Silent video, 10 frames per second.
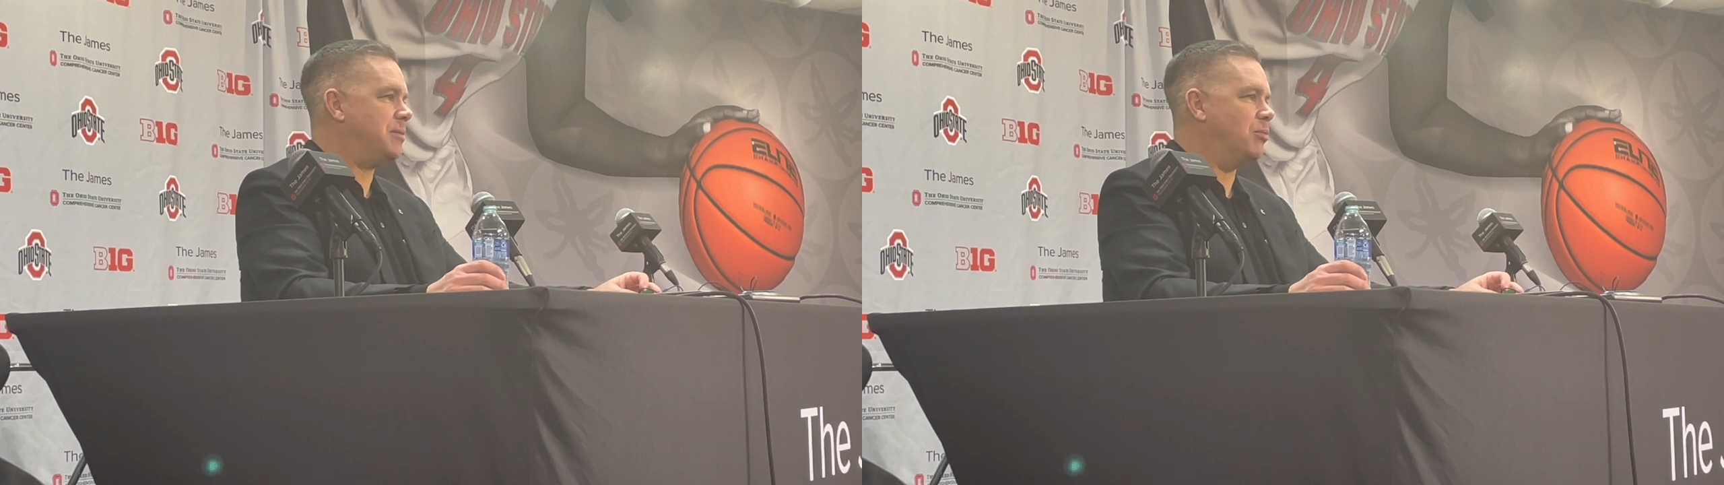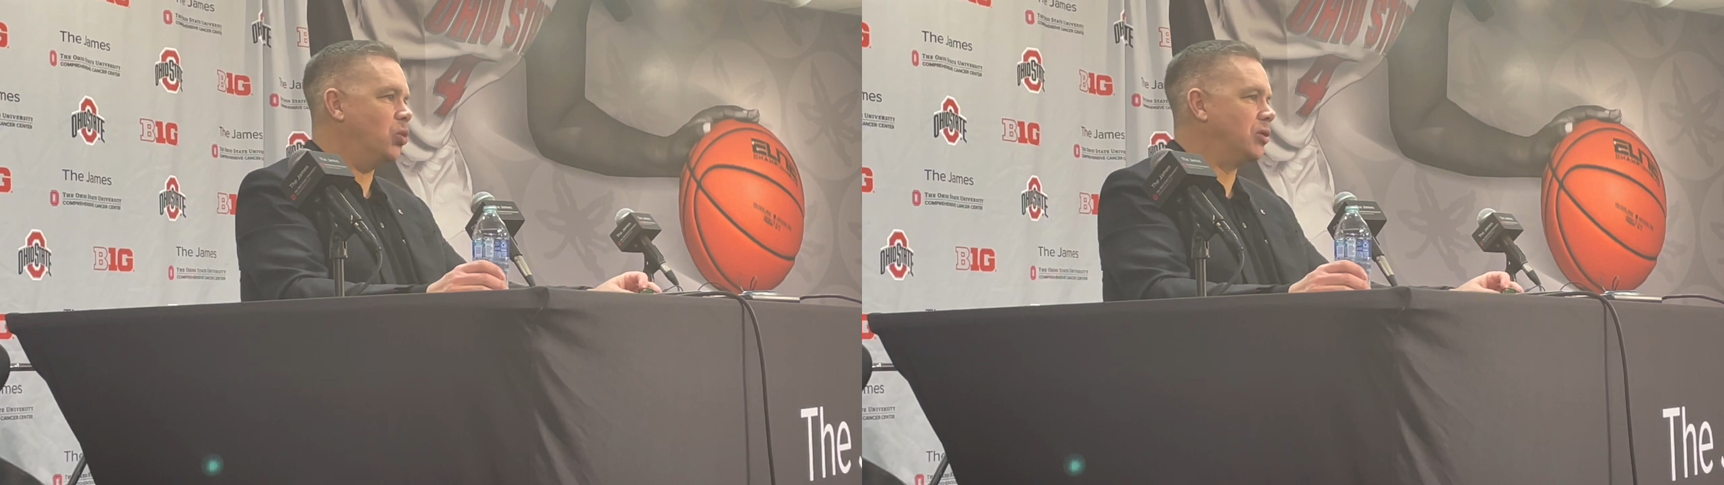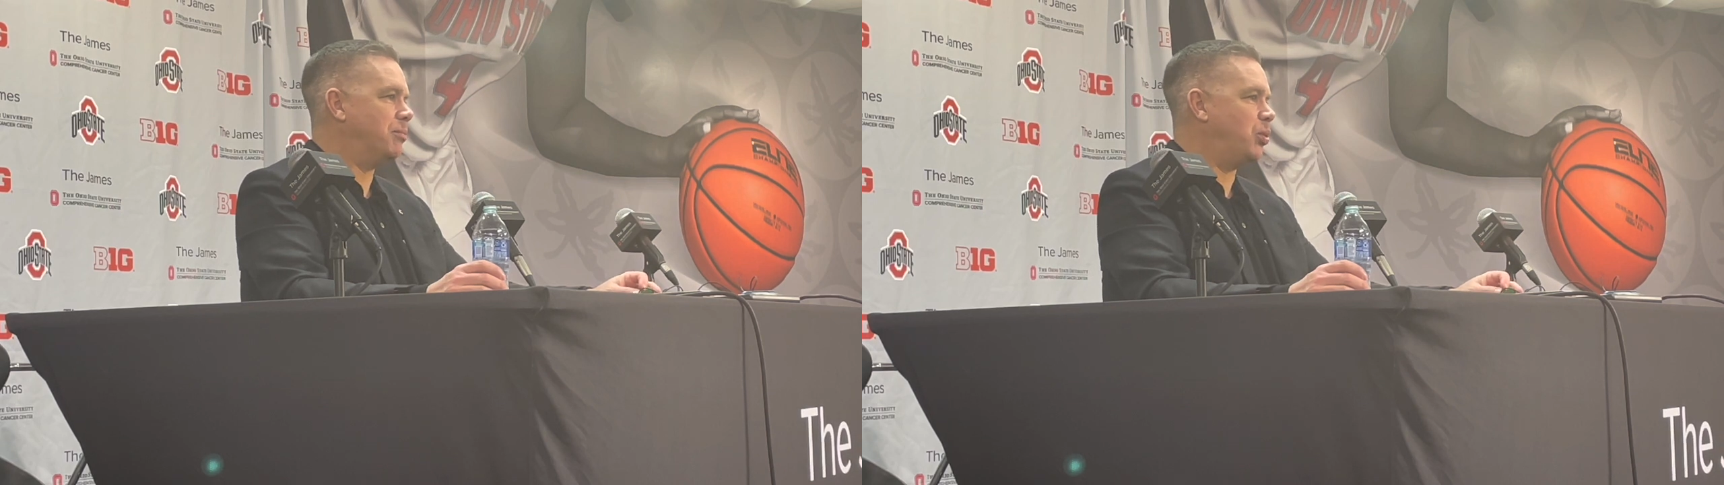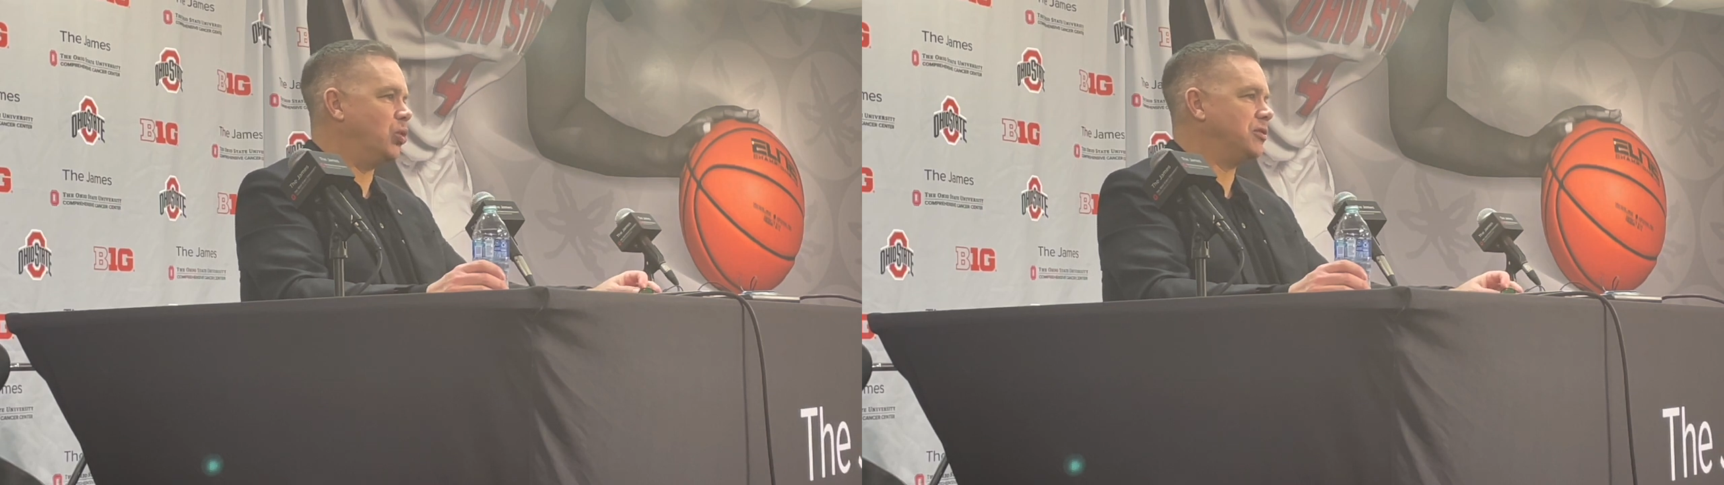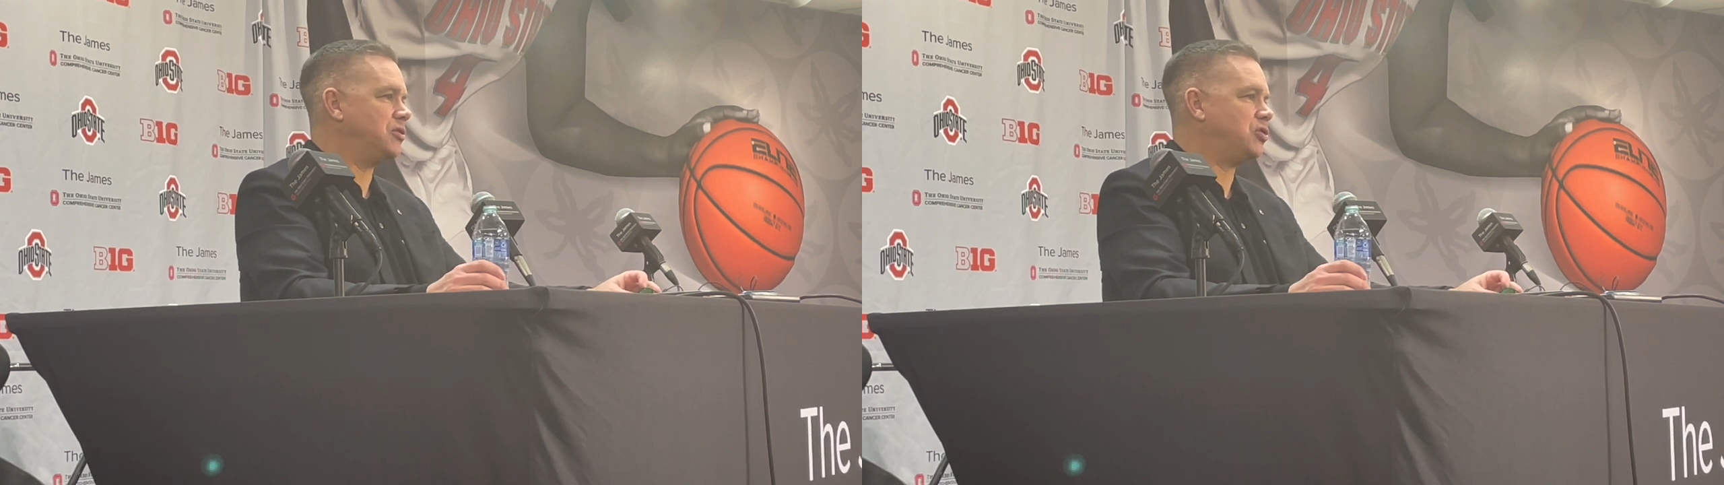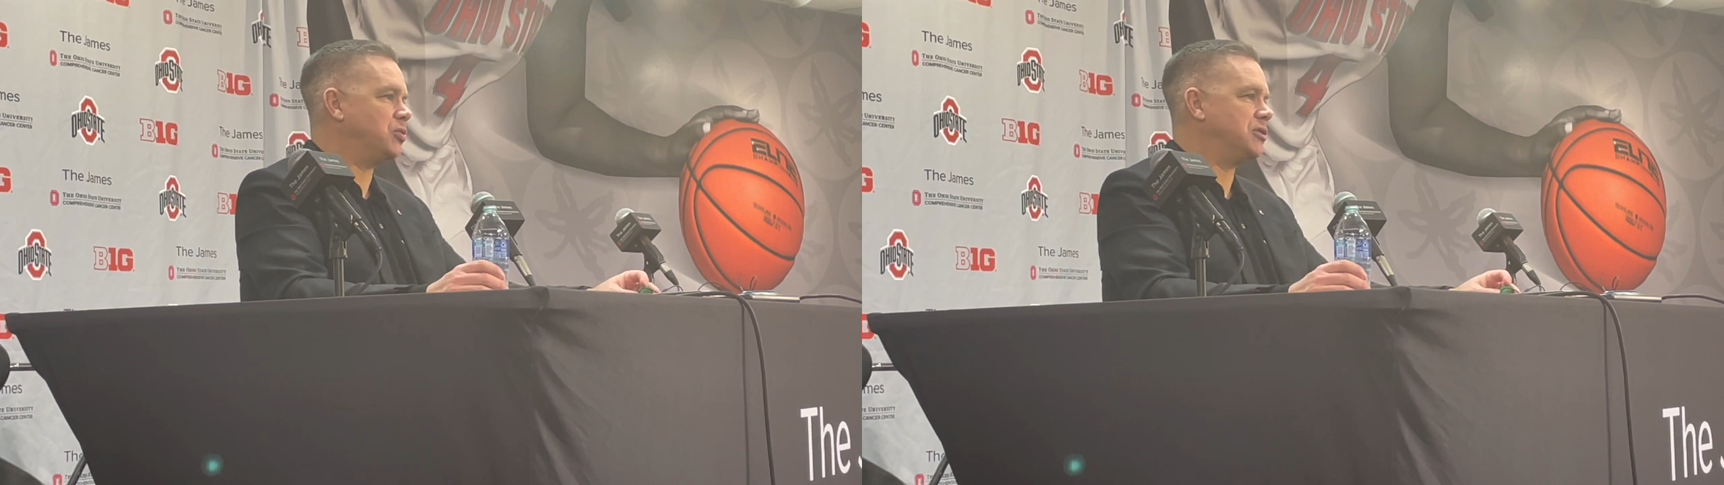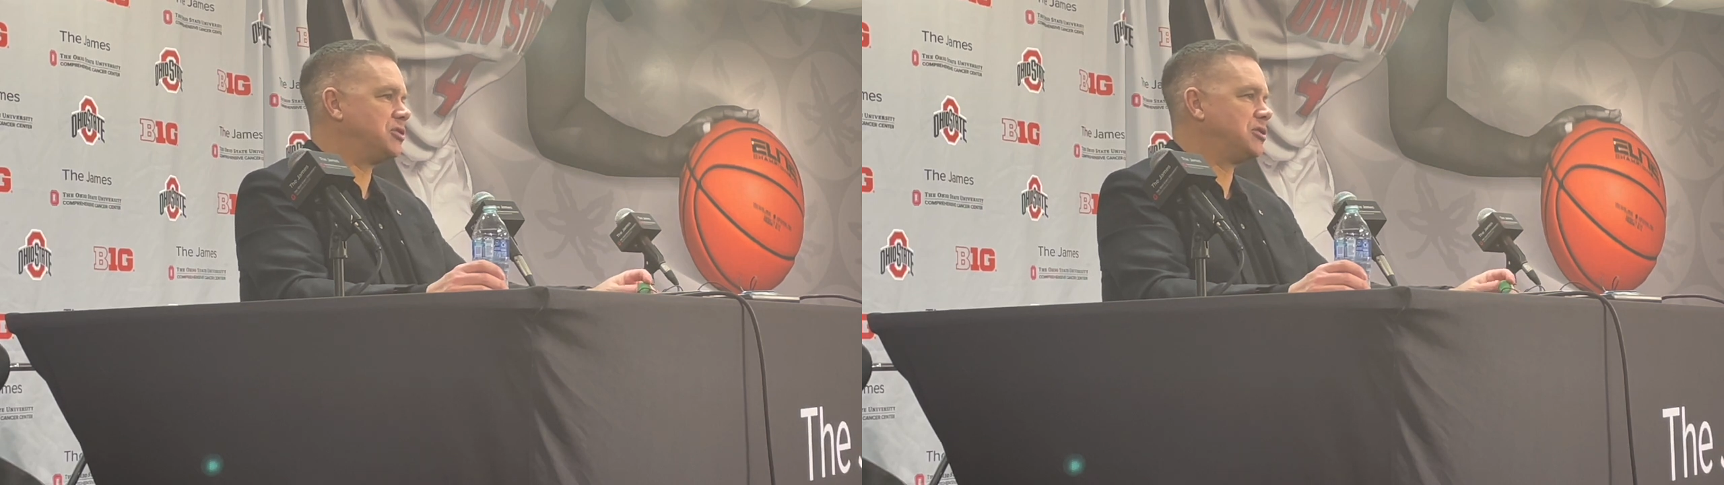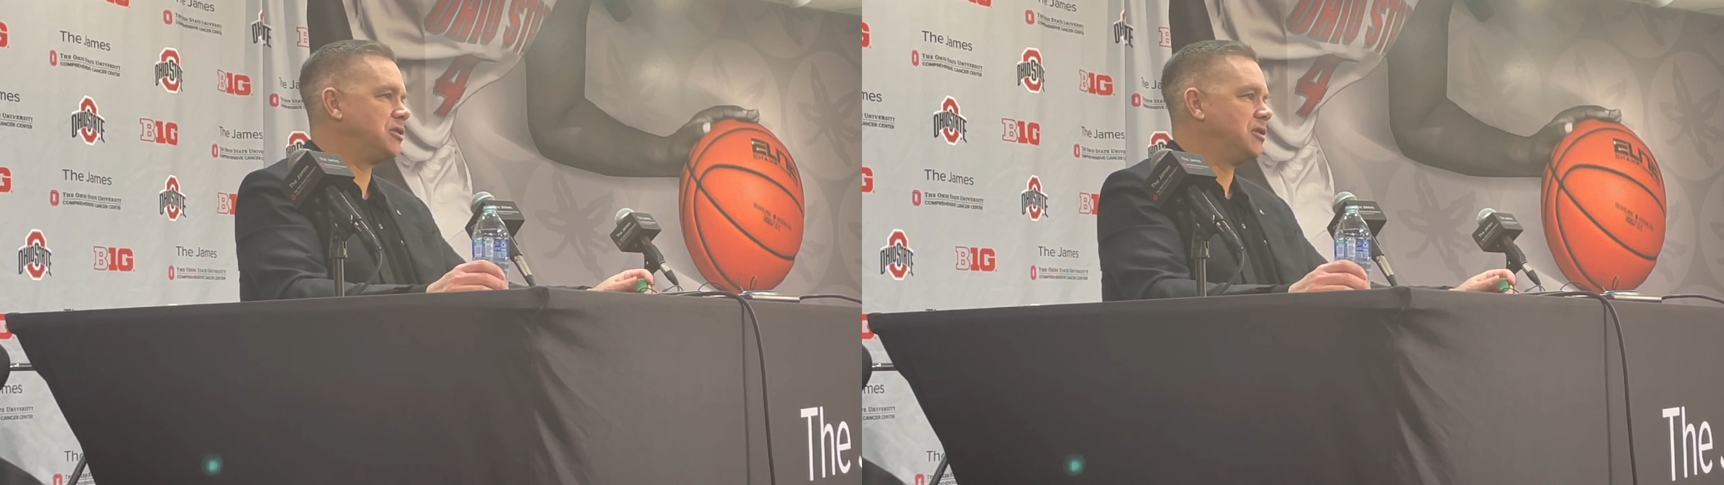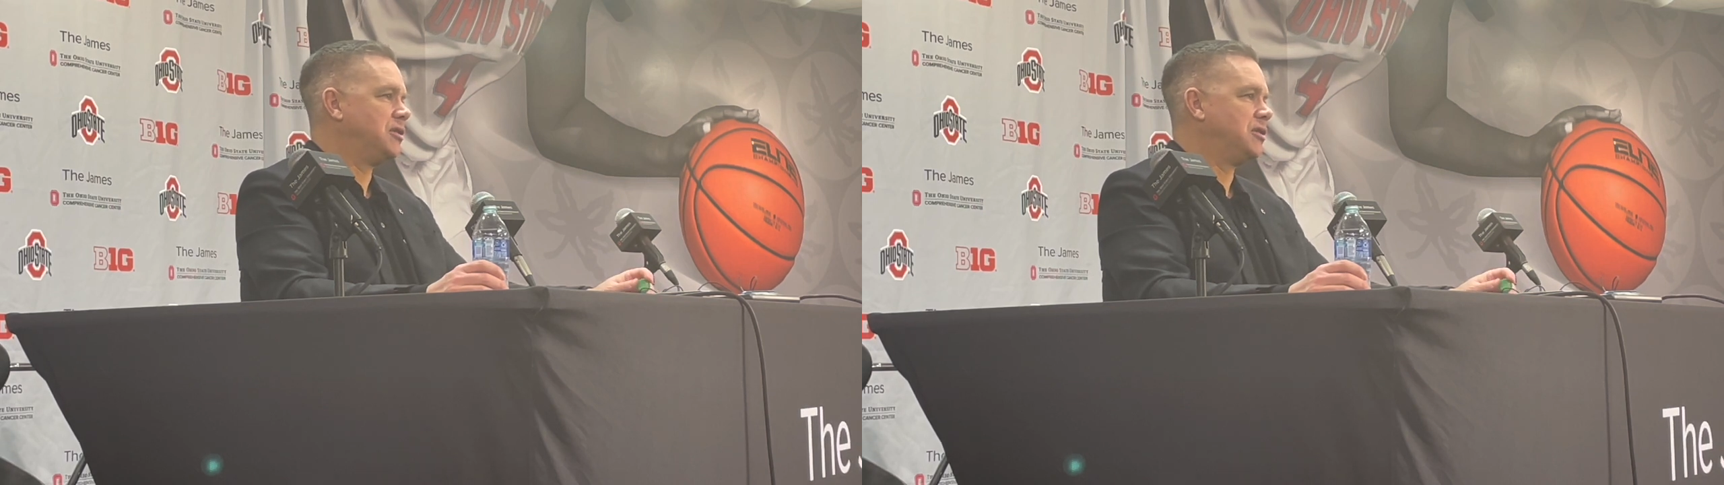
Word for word: more important to us